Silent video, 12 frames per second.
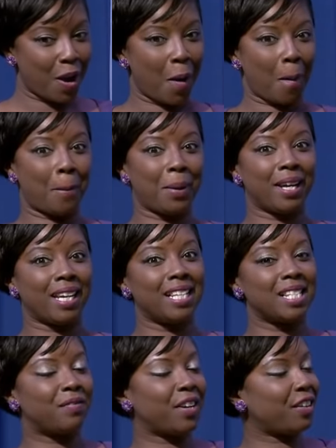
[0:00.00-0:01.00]
But
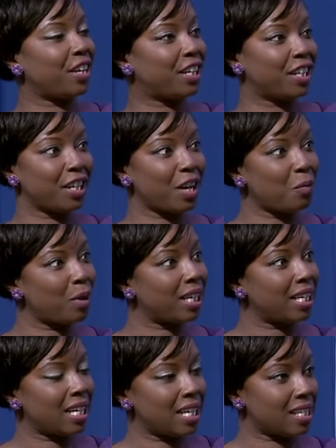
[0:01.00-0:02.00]
he's very good at what he
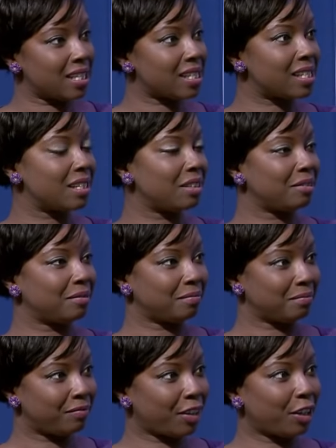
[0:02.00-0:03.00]
does.
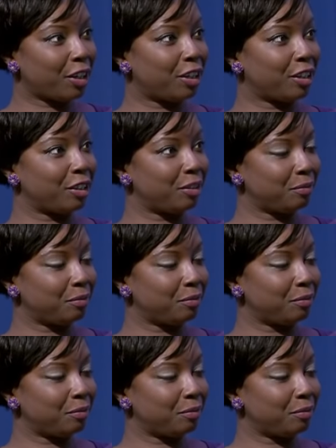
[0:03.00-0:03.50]
Very good.